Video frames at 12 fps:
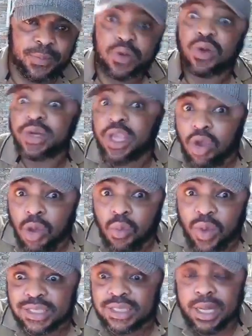because they come
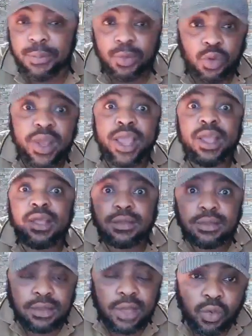once in a blue
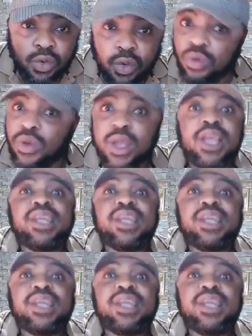and they will go.